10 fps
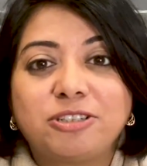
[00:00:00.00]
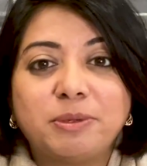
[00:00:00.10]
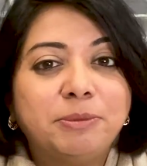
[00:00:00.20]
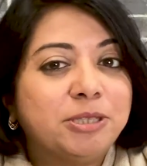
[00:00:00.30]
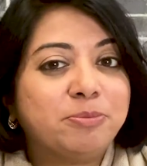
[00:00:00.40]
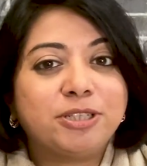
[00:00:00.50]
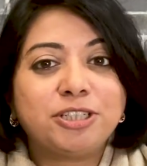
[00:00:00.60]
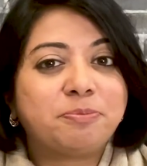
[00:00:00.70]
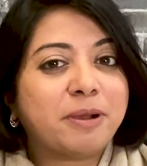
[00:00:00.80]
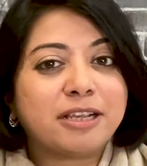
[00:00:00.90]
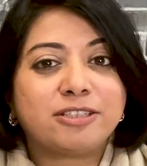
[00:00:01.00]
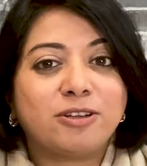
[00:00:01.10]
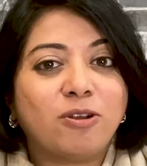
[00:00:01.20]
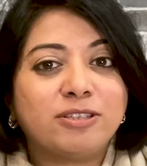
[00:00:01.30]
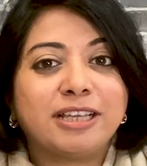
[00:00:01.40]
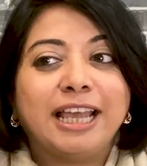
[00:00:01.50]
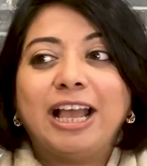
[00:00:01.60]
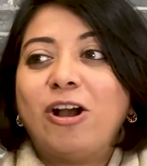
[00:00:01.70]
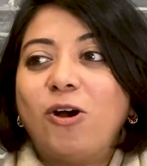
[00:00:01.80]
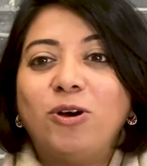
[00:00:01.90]
Remember, the British passed laws
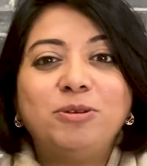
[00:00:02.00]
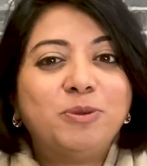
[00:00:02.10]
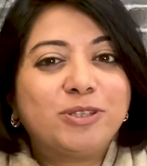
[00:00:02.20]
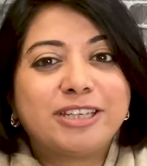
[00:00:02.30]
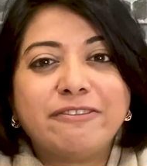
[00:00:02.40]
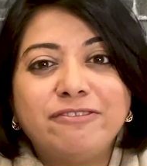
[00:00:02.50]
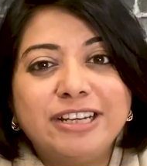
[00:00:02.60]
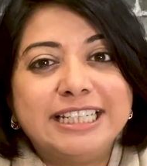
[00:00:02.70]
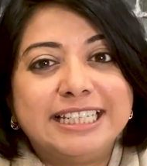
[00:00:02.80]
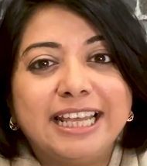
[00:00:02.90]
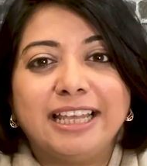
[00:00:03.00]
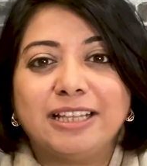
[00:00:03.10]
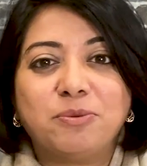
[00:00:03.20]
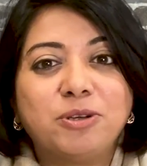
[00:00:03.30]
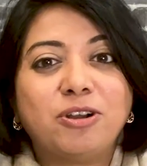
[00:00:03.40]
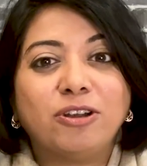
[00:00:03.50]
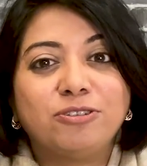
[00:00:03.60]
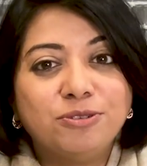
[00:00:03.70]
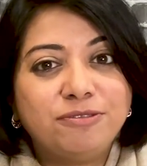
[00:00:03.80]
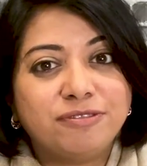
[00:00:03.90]
almost every day that were
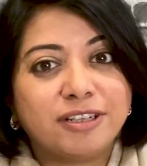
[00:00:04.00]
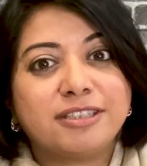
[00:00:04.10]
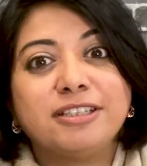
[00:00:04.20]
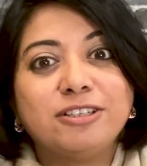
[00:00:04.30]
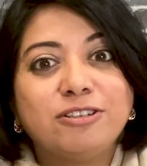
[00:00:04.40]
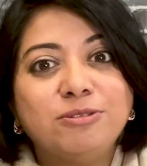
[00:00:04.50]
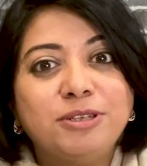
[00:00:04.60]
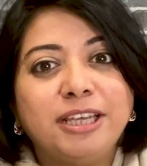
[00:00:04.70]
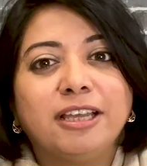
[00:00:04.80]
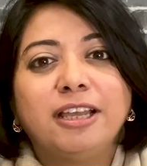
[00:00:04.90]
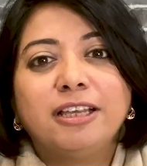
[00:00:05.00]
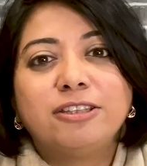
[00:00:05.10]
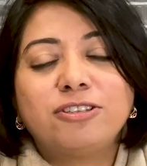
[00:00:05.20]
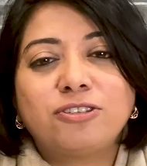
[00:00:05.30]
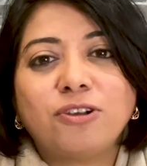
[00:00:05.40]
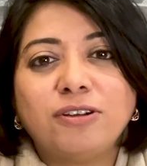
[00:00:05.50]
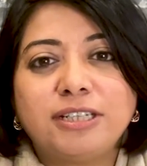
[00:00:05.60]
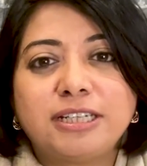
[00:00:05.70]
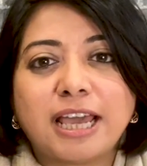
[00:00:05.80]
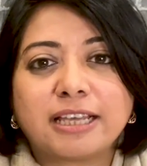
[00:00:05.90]
not good for us, including the
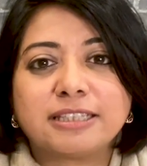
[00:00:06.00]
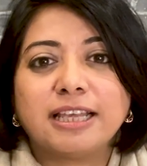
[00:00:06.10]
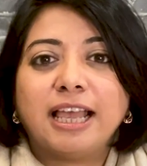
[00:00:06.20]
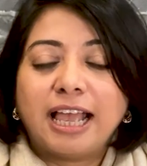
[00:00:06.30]
salt tax.